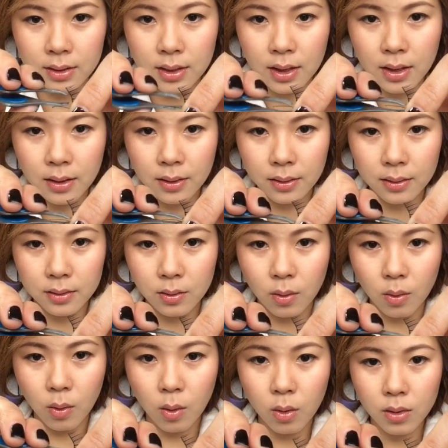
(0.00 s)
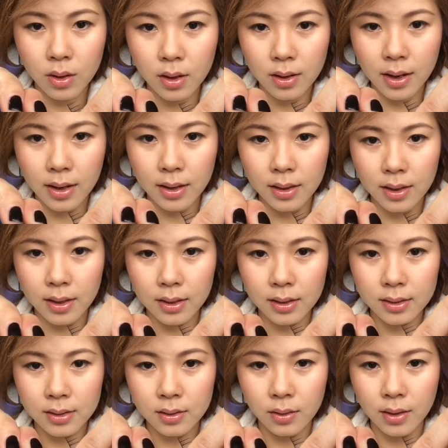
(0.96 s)
See? So hold it like
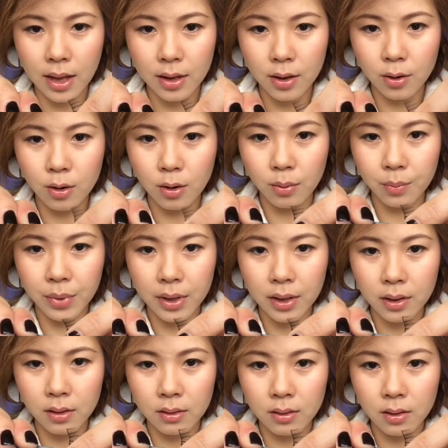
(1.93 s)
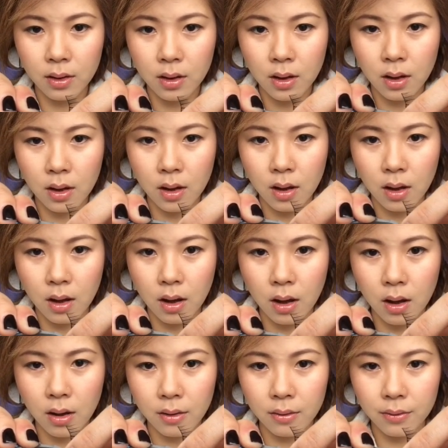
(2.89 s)
this so that you don't peel
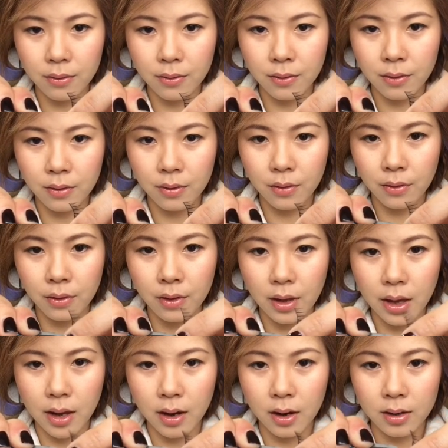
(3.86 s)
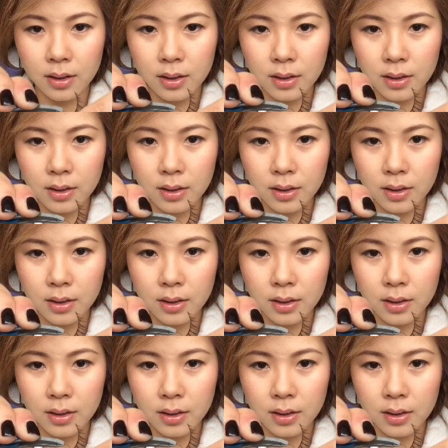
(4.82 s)
off the hair.